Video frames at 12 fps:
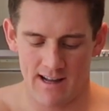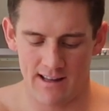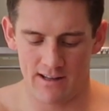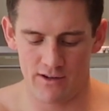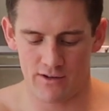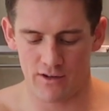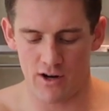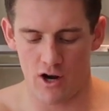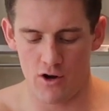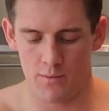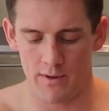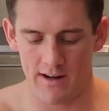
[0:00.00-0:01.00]
and then you can
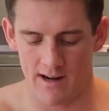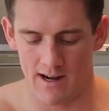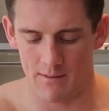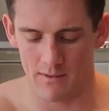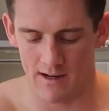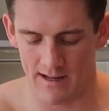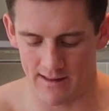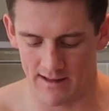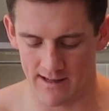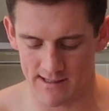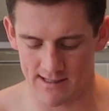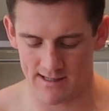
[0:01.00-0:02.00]
open it up like
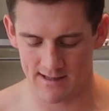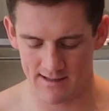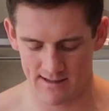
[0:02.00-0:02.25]
this,